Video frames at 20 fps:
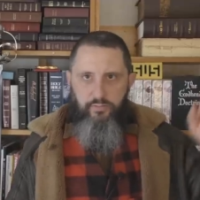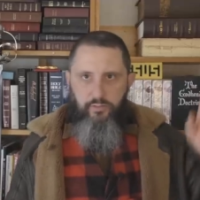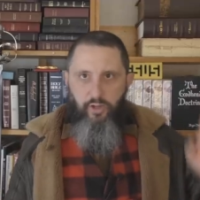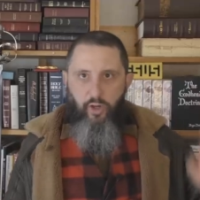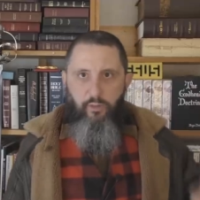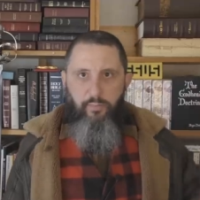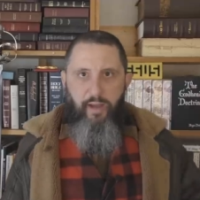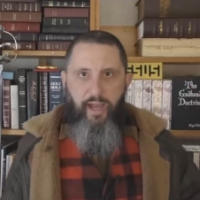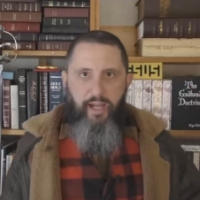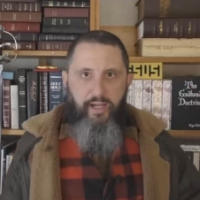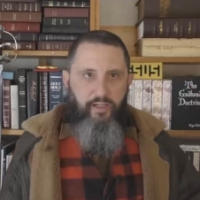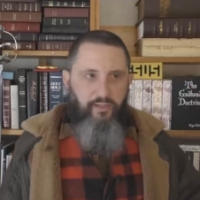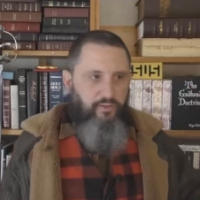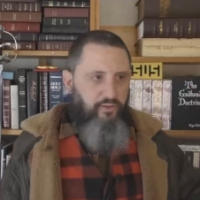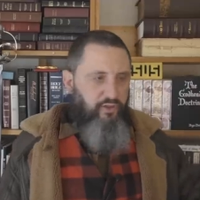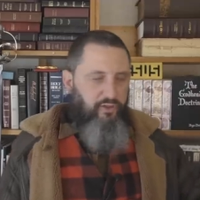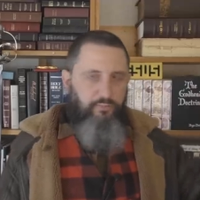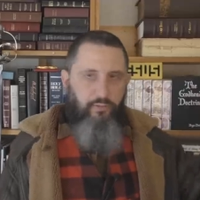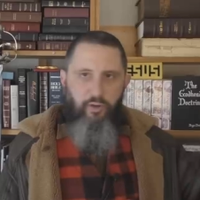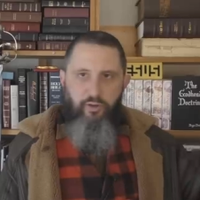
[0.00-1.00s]
go back
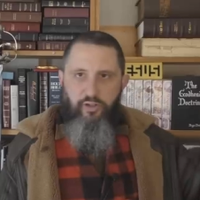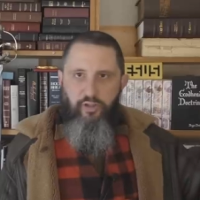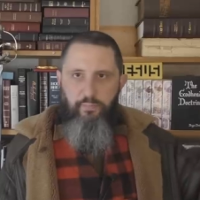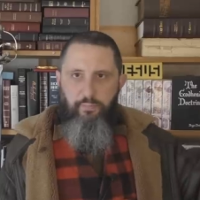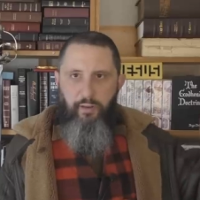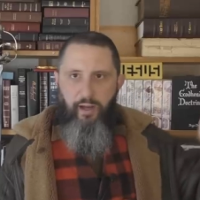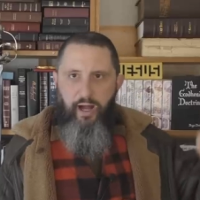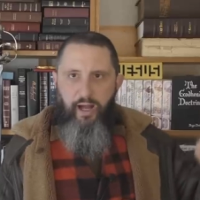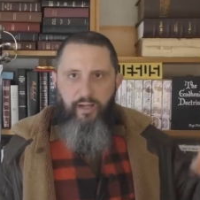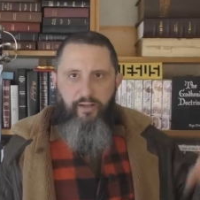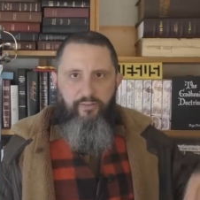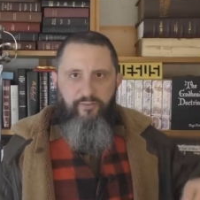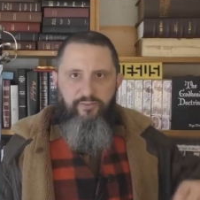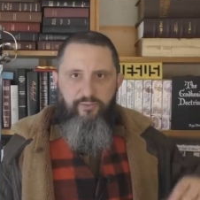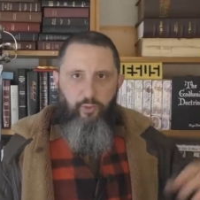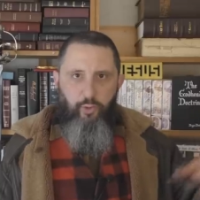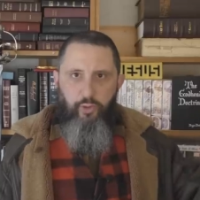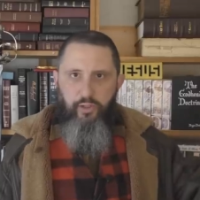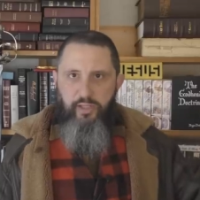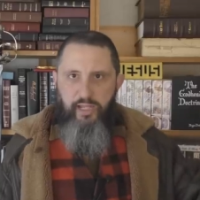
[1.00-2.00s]
and smoke your pot and
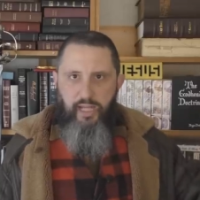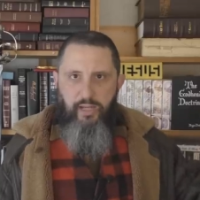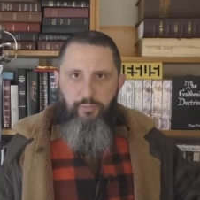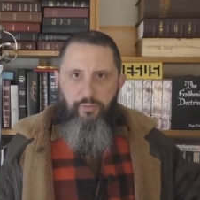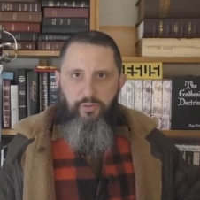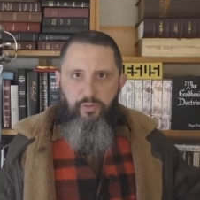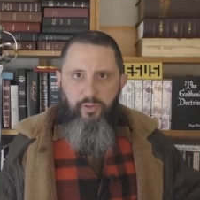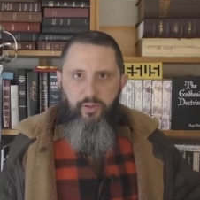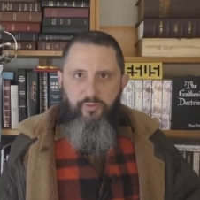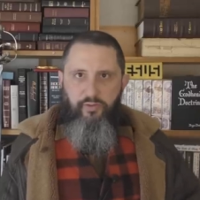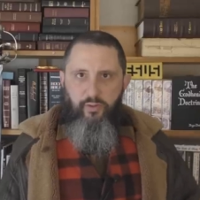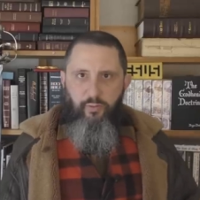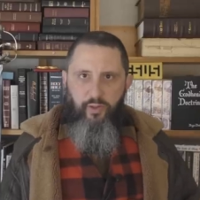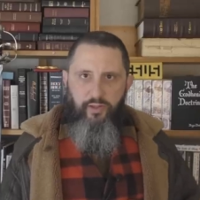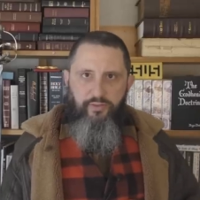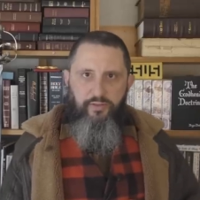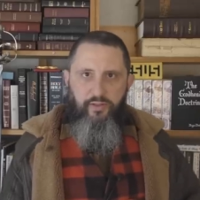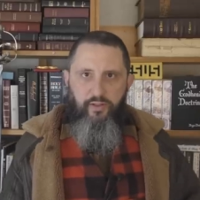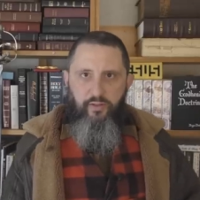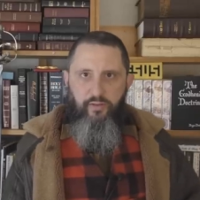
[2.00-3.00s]
fornicate with whoever you
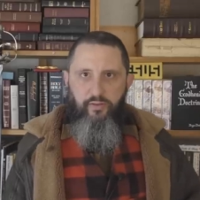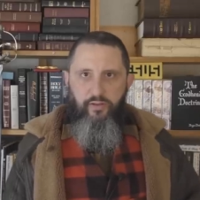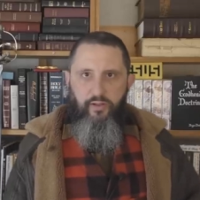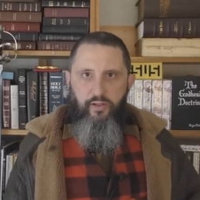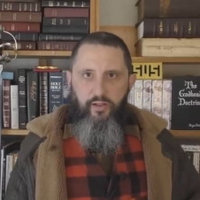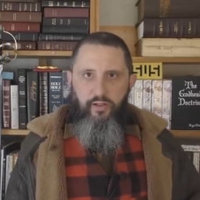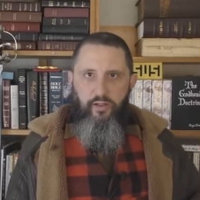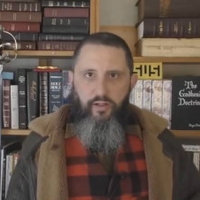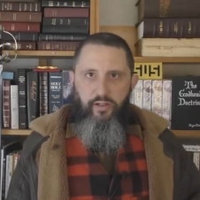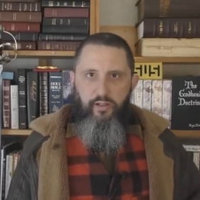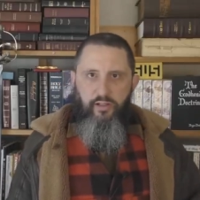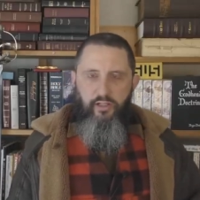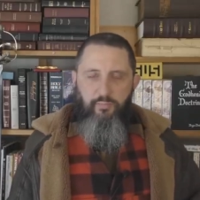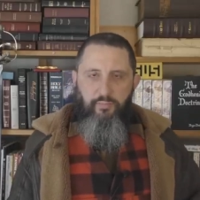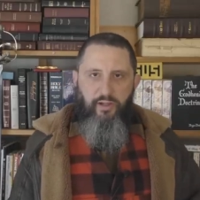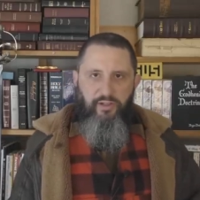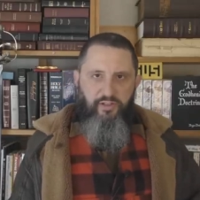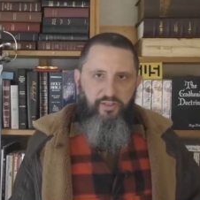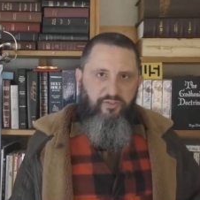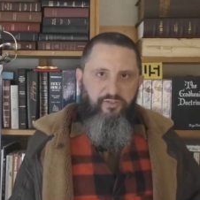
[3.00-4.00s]
want to. You
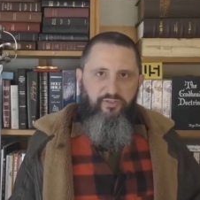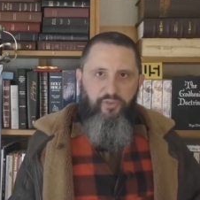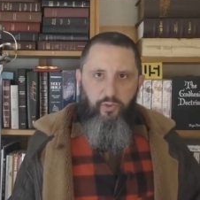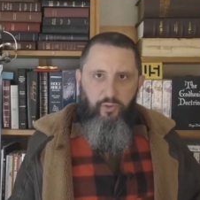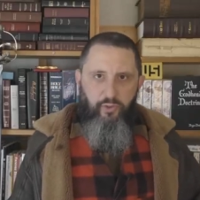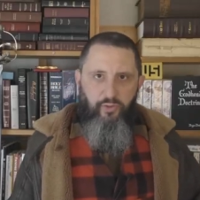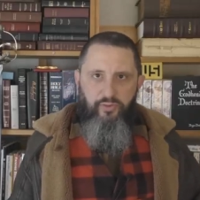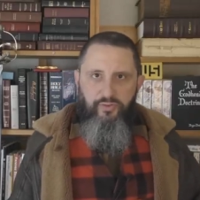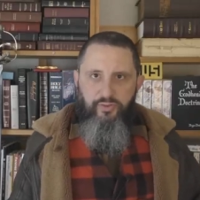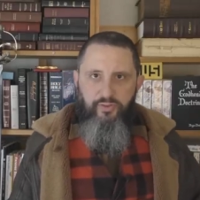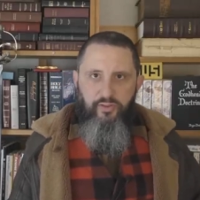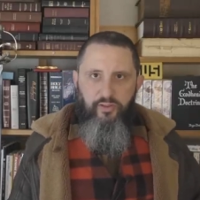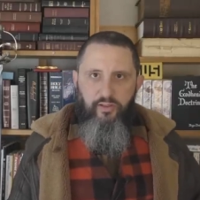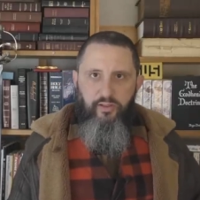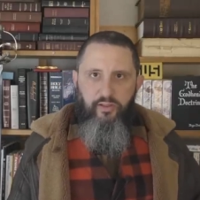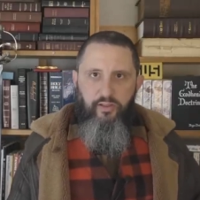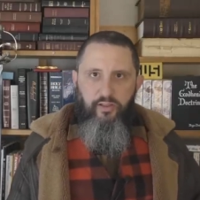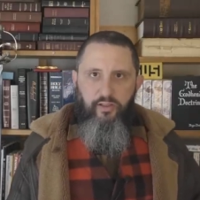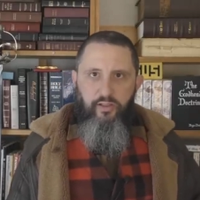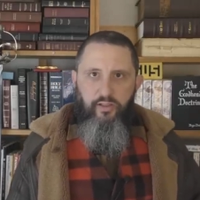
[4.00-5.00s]
bunch of fools.
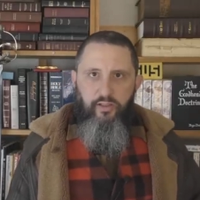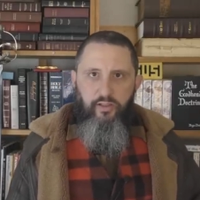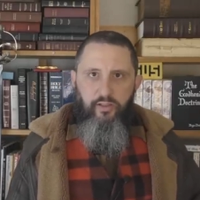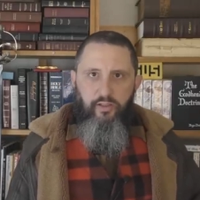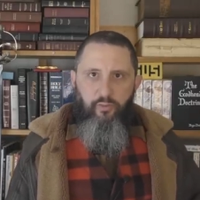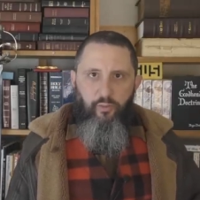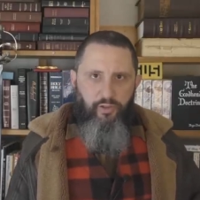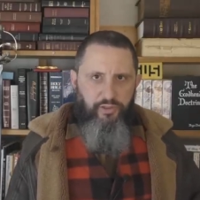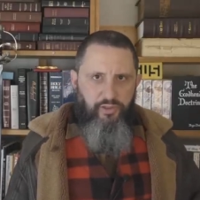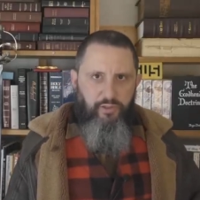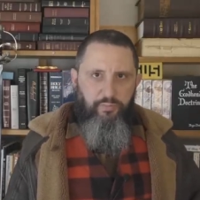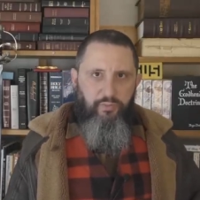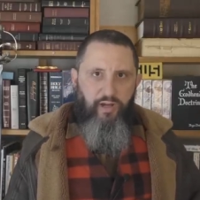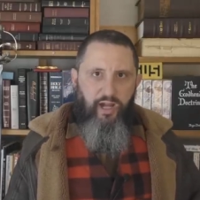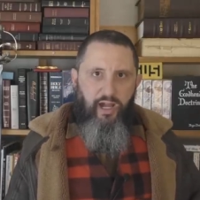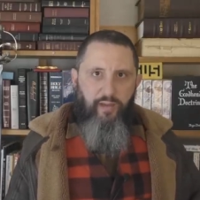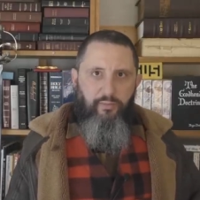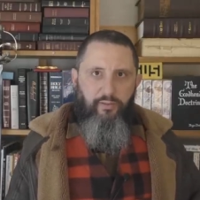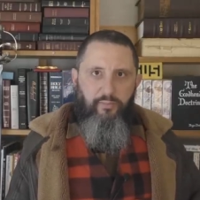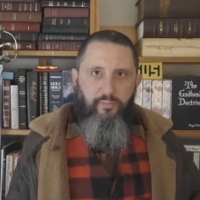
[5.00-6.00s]
What's your
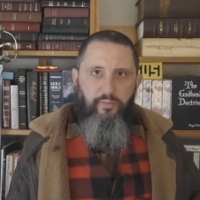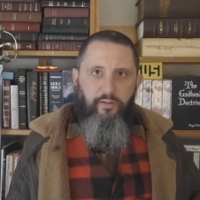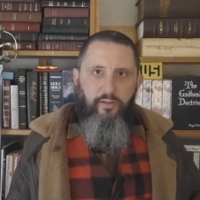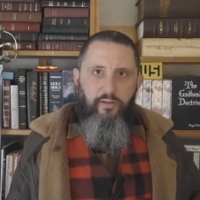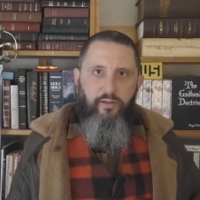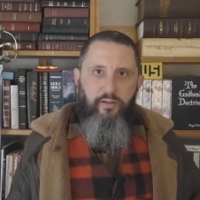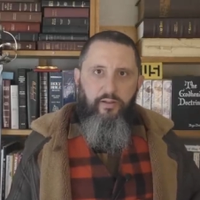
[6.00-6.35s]
problem?